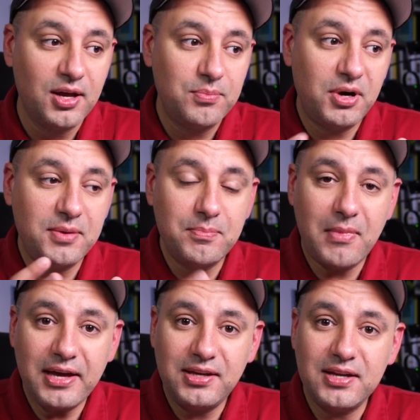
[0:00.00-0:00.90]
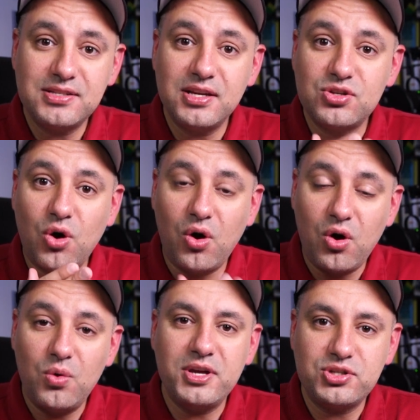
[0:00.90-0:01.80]
But in my case, it's
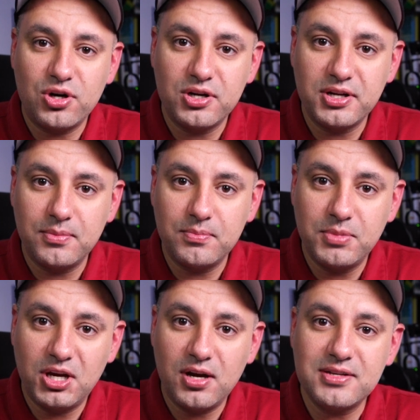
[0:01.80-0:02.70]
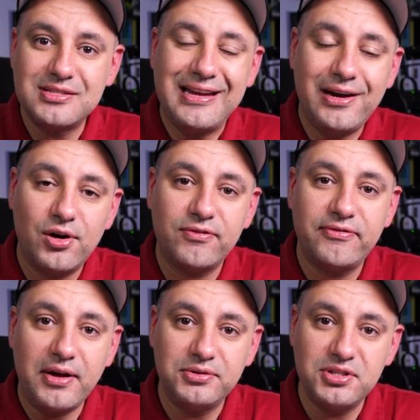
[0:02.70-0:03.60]
always hurting because they are
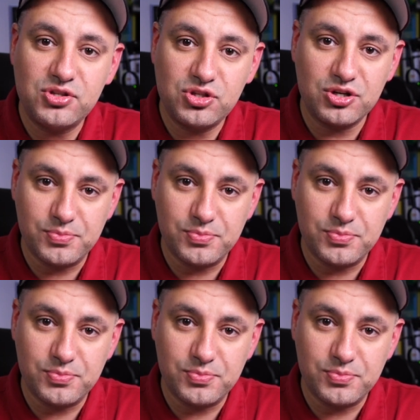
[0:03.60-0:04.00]
found in search.